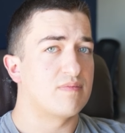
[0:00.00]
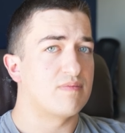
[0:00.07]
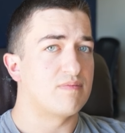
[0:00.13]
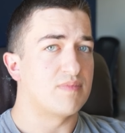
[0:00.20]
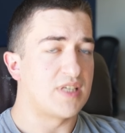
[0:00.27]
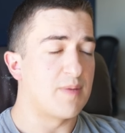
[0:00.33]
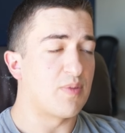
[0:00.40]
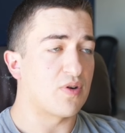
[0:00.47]

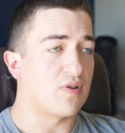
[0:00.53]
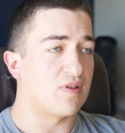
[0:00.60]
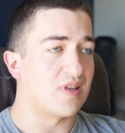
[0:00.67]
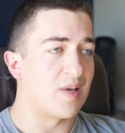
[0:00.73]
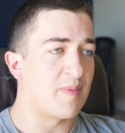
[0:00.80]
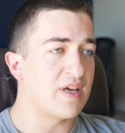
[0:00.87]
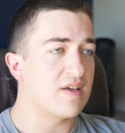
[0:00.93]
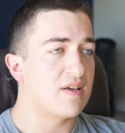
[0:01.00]
typical
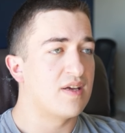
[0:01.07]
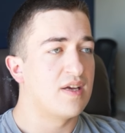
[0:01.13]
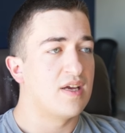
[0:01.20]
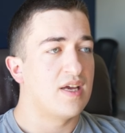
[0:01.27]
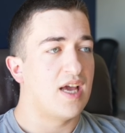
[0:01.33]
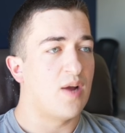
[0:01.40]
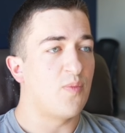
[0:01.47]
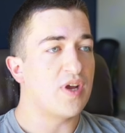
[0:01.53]
limit.
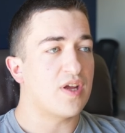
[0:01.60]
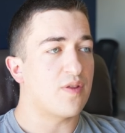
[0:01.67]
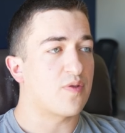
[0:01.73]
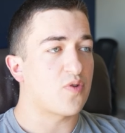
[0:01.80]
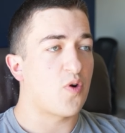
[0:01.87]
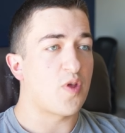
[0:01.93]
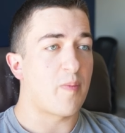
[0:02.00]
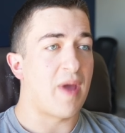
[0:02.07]
And we could
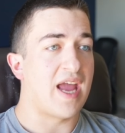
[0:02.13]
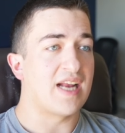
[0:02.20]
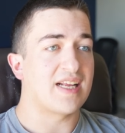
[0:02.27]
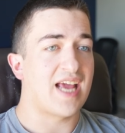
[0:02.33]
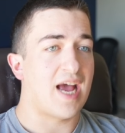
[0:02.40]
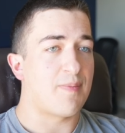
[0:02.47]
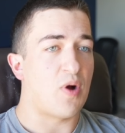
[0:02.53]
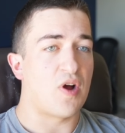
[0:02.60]
throw the pain
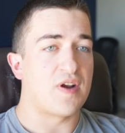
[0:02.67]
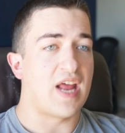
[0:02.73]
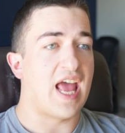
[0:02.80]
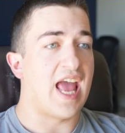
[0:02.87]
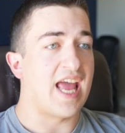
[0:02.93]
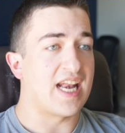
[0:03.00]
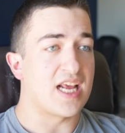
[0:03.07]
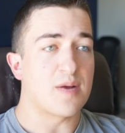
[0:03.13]
cap onto
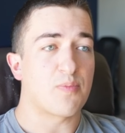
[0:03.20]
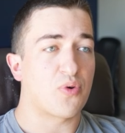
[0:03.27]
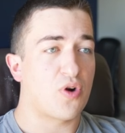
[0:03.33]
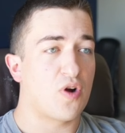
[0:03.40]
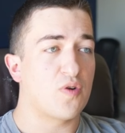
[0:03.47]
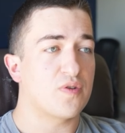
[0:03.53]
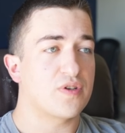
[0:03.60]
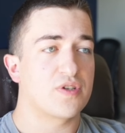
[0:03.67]
any
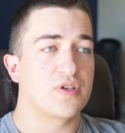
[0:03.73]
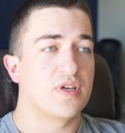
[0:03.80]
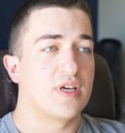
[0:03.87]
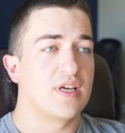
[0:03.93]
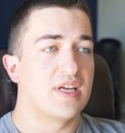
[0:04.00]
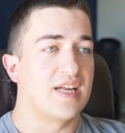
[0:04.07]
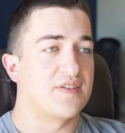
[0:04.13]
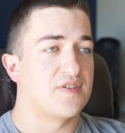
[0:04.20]
approach.
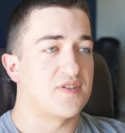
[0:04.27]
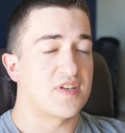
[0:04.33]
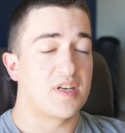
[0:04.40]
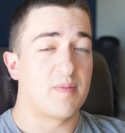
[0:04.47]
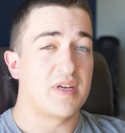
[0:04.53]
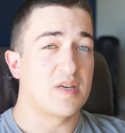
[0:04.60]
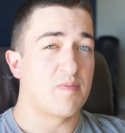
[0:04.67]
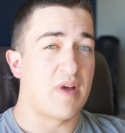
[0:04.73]
It's just going to
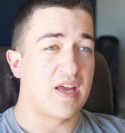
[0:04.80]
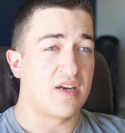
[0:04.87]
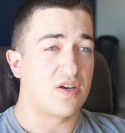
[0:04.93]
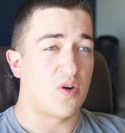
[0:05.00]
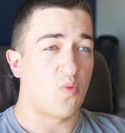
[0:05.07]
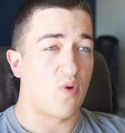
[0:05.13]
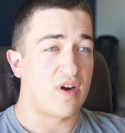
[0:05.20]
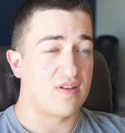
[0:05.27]
be dependent
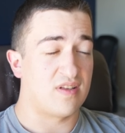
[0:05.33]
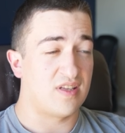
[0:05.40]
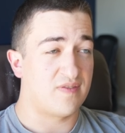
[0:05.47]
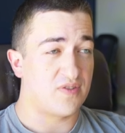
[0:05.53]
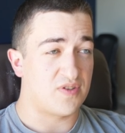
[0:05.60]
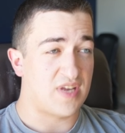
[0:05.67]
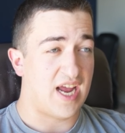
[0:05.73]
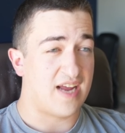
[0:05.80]
on where the
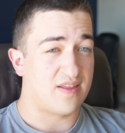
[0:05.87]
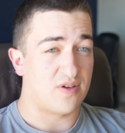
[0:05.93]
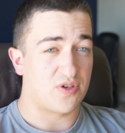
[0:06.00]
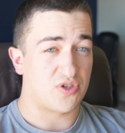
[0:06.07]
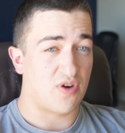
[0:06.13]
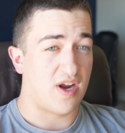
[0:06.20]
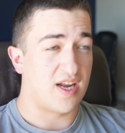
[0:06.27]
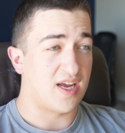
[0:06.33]
lifter's at in their
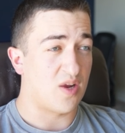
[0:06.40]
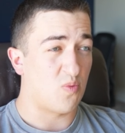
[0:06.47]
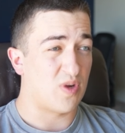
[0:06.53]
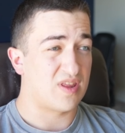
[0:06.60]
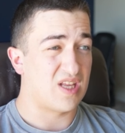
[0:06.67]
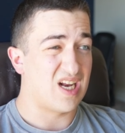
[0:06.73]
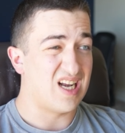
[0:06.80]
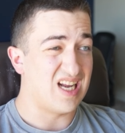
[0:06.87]
training and
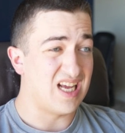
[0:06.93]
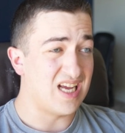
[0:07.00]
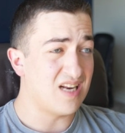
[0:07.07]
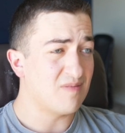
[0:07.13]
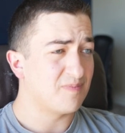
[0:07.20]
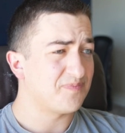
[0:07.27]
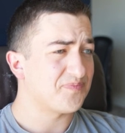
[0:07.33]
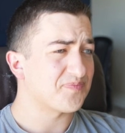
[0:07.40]
what they
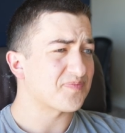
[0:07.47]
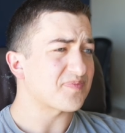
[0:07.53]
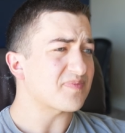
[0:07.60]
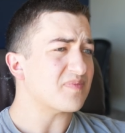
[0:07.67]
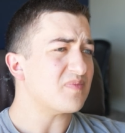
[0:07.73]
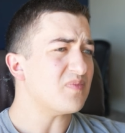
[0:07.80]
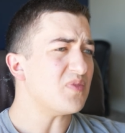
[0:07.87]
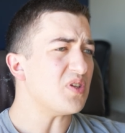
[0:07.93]
need.
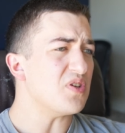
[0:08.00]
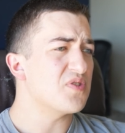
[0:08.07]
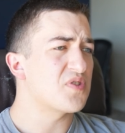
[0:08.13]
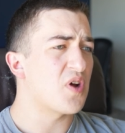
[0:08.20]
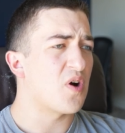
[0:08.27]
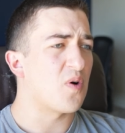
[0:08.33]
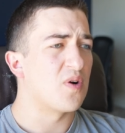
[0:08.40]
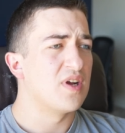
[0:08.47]

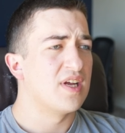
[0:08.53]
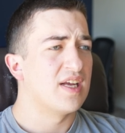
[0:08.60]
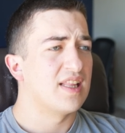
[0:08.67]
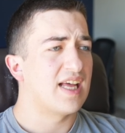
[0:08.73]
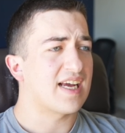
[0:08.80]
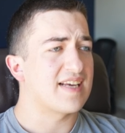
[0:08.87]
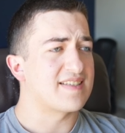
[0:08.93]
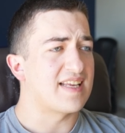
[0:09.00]
So
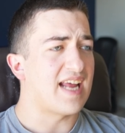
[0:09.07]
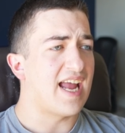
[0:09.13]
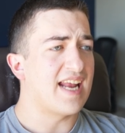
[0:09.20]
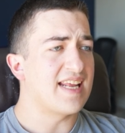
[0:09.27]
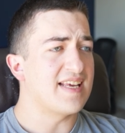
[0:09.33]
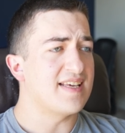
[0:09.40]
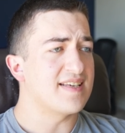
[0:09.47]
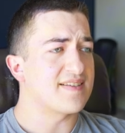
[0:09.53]
like I said,
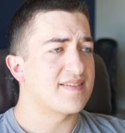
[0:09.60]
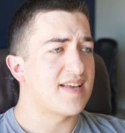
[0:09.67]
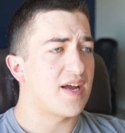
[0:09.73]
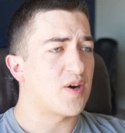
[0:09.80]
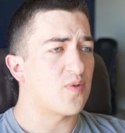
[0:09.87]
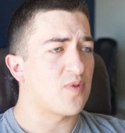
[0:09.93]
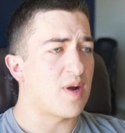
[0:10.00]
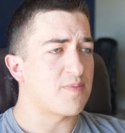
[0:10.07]
any
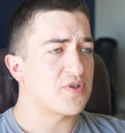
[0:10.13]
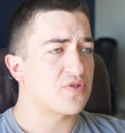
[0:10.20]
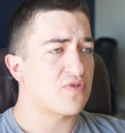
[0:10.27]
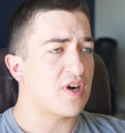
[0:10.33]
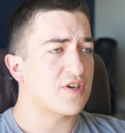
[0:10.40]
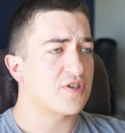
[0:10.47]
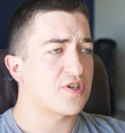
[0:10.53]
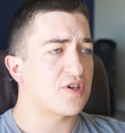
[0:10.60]
set or rep
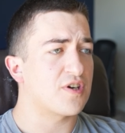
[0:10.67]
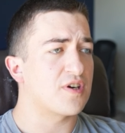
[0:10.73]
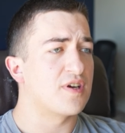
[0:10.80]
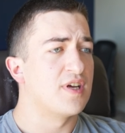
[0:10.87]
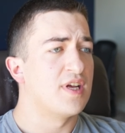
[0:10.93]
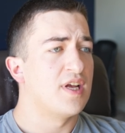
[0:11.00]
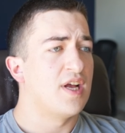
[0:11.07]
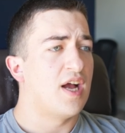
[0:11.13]
structure
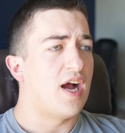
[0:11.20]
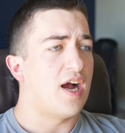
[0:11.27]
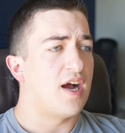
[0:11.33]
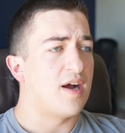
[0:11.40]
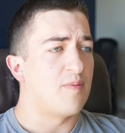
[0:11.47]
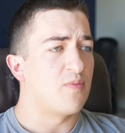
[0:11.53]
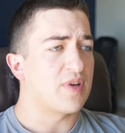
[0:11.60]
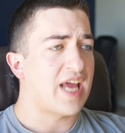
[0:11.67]

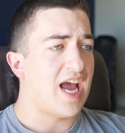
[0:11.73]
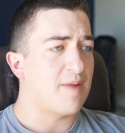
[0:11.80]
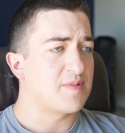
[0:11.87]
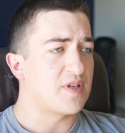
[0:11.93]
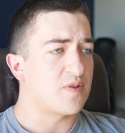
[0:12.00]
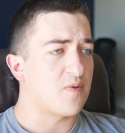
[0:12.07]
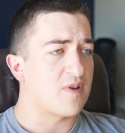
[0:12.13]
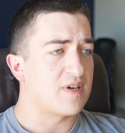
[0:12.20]
capped
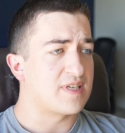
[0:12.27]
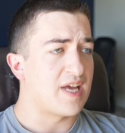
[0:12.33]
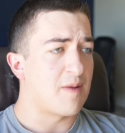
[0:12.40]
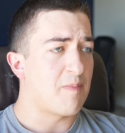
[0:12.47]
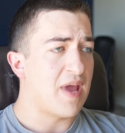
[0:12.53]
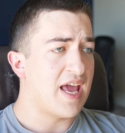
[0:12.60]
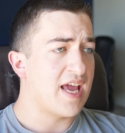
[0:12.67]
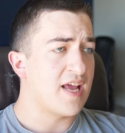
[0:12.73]
at 3 out of
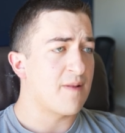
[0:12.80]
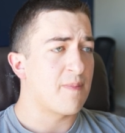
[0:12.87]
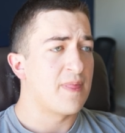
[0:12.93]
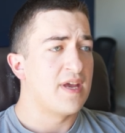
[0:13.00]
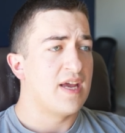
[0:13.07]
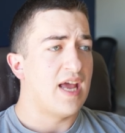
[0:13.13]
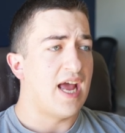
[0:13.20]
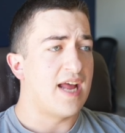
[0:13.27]
10 pain.
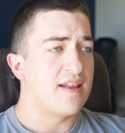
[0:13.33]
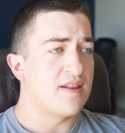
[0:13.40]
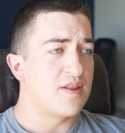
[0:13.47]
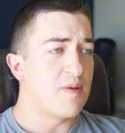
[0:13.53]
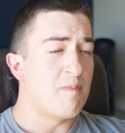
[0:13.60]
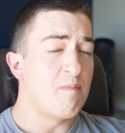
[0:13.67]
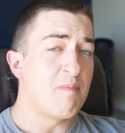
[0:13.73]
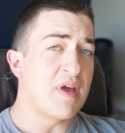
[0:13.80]
And
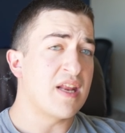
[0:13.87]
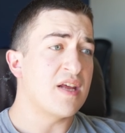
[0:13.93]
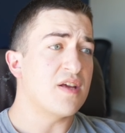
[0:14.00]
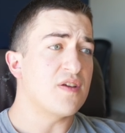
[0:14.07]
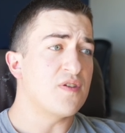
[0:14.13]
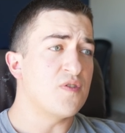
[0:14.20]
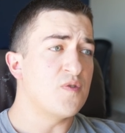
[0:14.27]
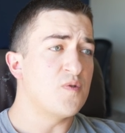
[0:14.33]
the
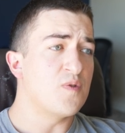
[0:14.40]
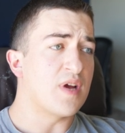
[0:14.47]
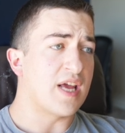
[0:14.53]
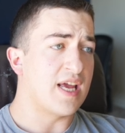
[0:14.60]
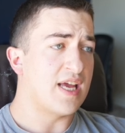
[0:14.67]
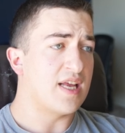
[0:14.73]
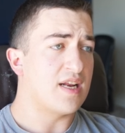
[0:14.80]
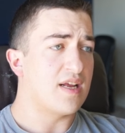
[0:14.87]
minute you
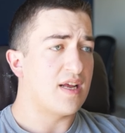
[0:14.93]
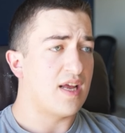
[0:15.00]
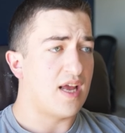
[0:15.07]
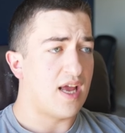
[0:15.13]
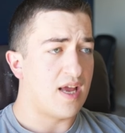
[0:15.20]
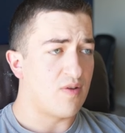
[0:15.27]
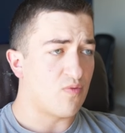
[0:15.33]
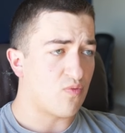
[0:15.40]
hit
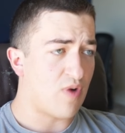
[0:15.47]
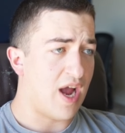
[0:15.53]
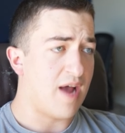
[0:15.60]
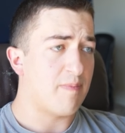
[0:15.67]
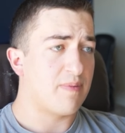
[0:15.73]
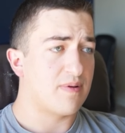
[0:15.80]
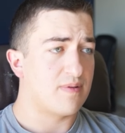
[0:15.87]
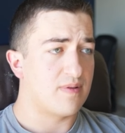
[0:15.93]
a
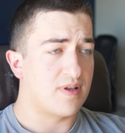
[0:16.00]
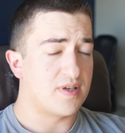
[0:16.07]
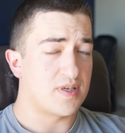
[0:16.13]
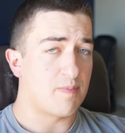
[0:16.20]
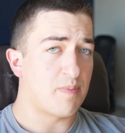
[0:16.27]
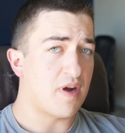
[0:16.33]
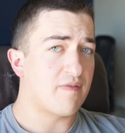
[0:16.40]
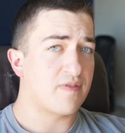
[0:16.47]
rep that is
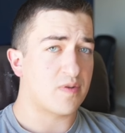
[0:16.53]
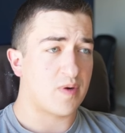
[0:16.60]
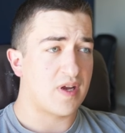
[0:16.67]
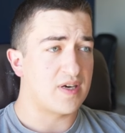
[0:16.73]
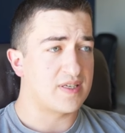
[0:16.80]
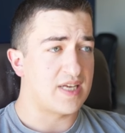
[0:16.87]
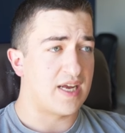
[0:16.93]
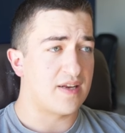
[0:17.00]
above 3
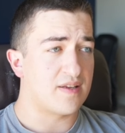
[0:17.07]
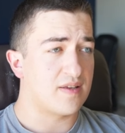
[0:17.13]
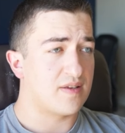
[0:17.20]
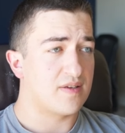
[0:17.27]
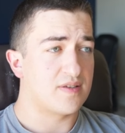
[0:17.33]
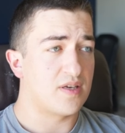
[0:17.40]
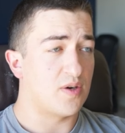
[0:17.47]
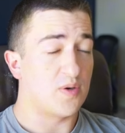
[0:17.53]
out of 10,
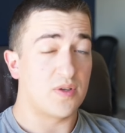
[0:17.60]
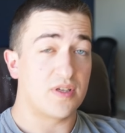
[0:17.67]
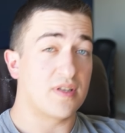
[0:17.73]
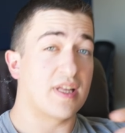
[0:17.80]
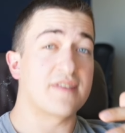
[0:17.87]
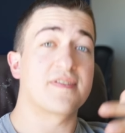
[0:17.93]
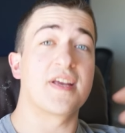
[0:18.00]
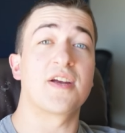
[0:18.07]
so
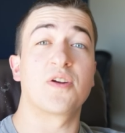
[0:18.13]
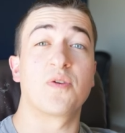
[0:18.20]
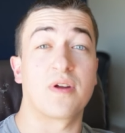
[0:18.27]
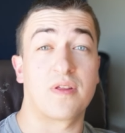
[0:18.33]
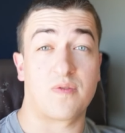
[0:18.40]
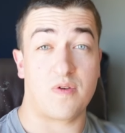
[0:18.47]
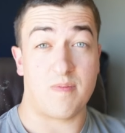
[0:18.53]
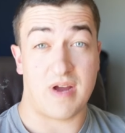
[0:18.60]
let's say you're doing
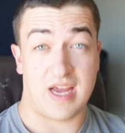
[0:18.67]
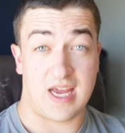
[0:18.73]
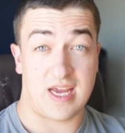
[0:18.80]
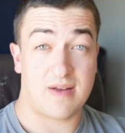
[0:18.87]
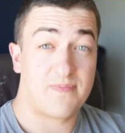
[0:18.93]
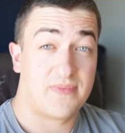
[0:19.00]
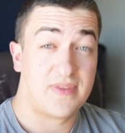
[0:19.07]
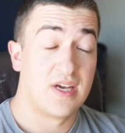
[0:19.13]
a 3x8.
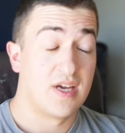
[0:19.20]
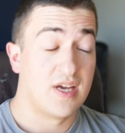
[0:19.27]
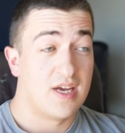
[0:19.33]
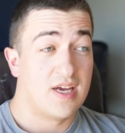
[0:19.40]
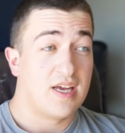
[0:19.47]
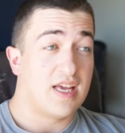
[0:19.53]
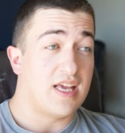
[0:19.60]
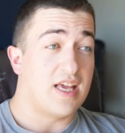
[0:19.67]

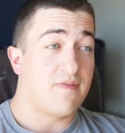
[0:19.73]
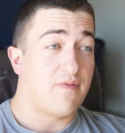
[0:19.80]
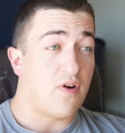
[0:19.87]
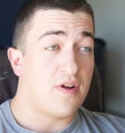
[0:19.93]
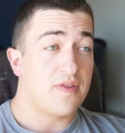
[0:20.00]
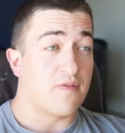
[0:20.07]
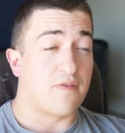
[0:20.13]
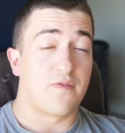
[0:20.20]
If
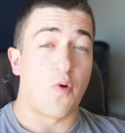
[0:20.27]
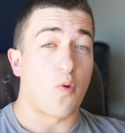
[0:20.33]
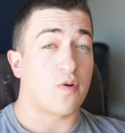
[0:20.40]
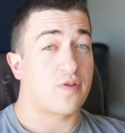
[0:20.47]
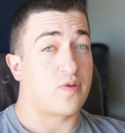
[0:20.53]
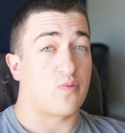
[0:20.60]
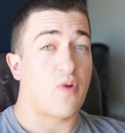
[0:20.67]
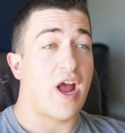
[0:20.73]
on the
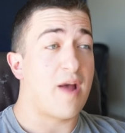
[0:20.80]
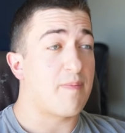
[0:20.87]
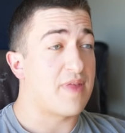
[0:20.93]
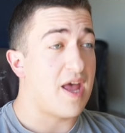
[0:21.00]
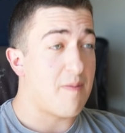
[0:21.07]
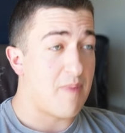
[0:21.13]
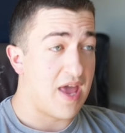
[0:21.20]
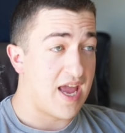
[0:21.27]
4th rep
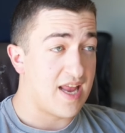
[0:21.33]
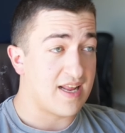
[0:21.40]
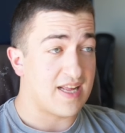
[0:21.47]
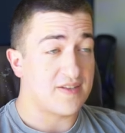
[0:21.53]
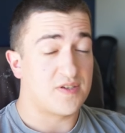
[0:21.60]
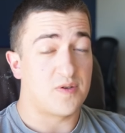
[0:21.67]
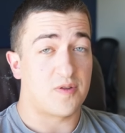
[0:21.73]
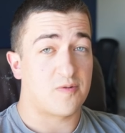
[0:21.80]
that pain
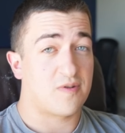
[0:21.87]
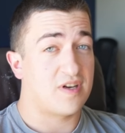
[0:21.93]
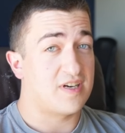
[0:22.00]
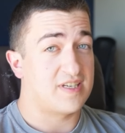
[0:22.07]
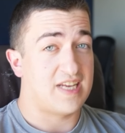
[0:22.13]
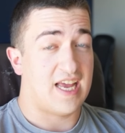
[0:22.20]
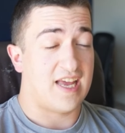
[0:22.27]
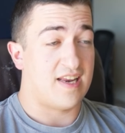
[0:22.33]
gets to a 3 out of 10